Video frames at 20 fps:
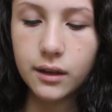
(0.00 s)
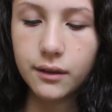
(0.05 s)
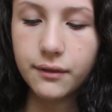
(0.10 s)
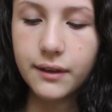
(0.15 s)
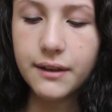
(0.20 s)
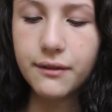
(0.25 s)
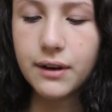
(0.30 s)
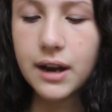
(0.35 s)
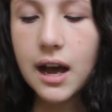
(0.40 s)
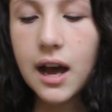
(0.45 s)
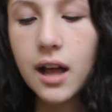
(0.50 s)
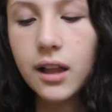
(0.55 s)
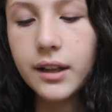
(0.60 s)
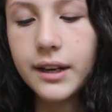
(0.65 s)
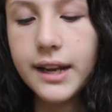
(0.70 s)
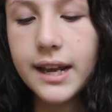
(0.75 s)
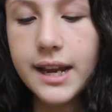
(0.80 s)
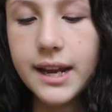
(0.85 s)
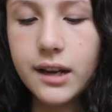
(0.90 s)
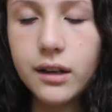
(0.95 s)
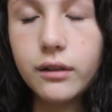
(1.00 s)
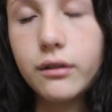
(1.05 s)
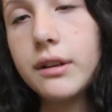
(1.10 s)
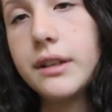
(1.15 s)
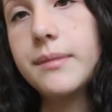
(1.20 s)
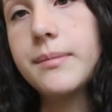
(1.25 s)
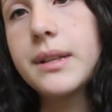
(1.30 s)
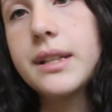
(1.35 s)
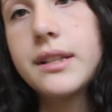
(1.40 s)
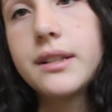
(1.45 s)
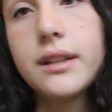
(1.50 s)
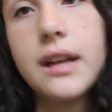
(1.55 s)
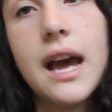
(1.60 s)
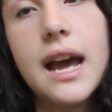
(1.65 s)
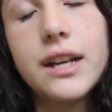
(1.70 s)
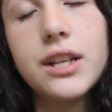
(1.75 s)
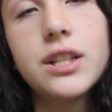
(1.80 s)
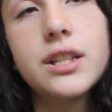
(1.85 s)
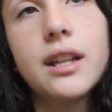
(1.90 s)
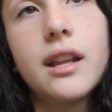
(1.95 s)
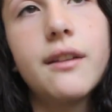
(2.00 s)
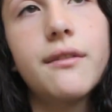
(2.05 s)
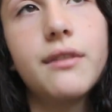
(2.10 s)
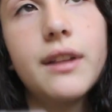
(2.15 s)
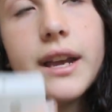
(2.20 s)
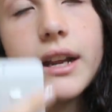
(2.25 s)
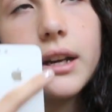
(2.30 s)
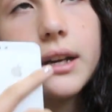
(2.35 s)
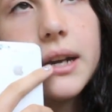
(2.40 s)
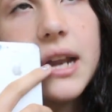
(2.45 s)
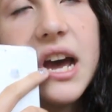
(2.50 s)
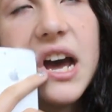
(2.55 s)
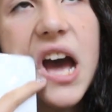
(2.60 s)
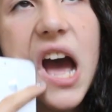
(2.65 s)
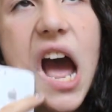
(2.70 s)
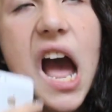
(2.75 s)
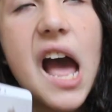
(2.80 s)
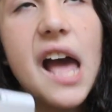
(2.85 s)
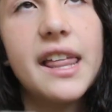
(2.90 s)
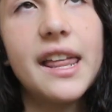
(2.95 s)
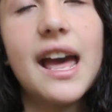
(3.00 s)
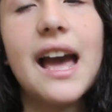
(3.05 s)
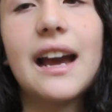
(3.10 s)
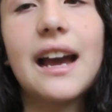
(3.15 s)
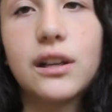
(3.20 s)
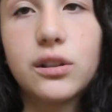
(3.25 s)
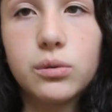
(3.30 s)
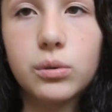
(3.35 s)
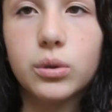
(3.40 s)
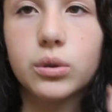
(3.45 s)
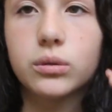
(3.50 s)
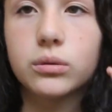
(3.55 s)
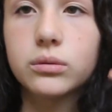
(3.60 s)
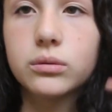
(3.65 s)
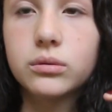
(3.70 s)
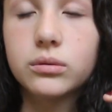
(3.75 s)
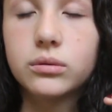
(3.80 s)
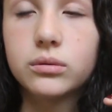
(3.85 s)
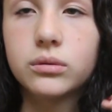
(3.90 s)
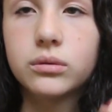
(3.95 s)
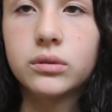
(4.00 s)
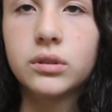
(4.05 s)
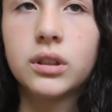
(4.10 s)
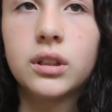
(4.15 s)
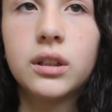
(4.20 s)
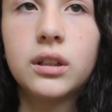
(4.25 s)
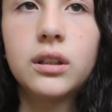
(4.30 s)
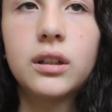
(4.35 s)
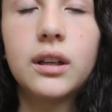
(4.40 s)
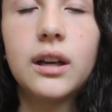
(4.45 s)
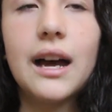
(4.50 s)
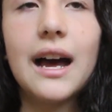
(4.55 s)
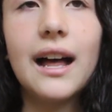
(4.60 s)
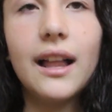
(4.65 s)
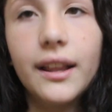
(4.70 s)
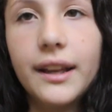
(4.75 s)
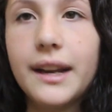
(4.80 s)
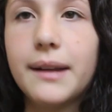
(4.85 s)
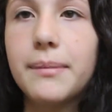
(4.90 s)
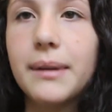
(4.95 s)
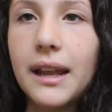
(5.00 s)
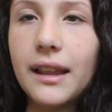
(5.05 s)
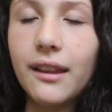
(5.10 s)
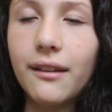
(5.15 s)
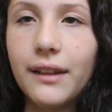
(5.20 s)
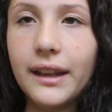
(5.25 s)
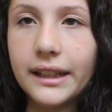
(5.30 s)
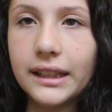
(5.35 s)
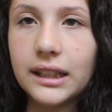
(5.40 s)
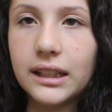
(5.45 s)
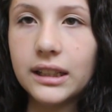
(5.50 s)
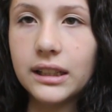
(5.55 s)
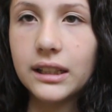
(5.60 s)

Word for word: Favorite holiday, Christmas. I just love, like, not the actual holiday, but I love, like,